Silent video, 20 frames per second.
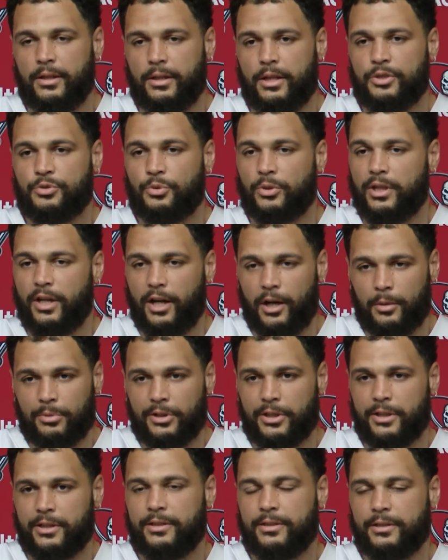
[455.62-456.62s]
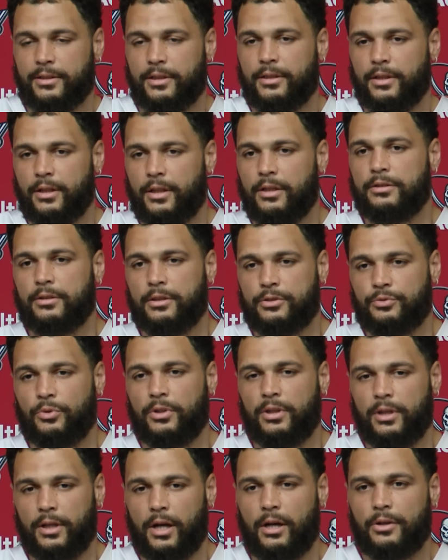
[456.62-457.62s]
It's really humbling, and it's
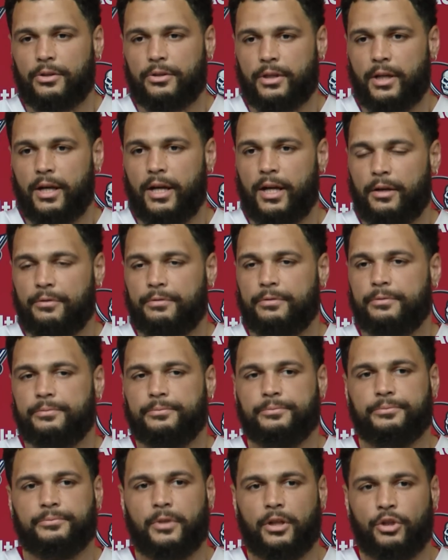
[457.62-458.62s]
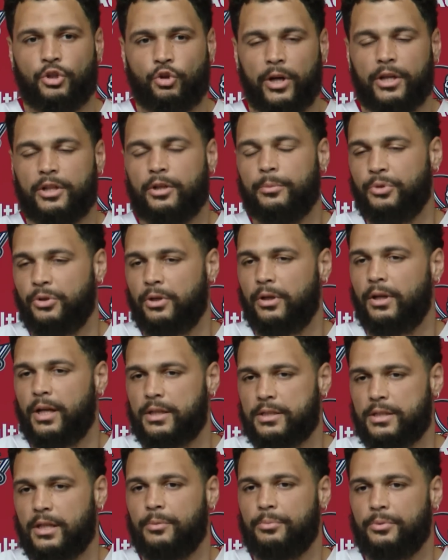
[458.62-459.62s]
really an honor to have a great community
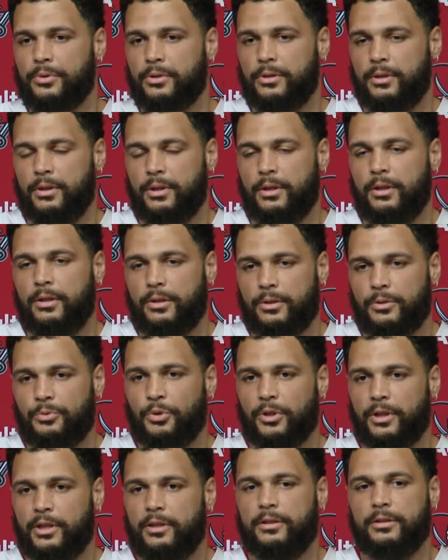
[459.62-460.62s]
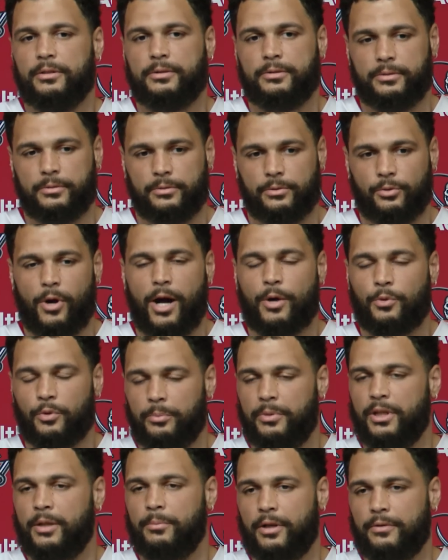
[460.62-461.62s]
like Tampa really rock
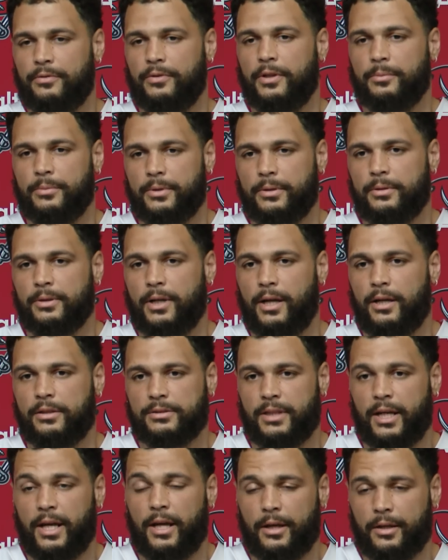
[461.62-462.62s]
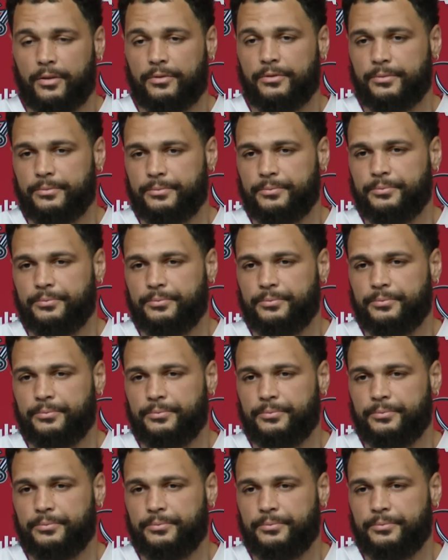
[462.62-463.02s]
with me and my family, as they have.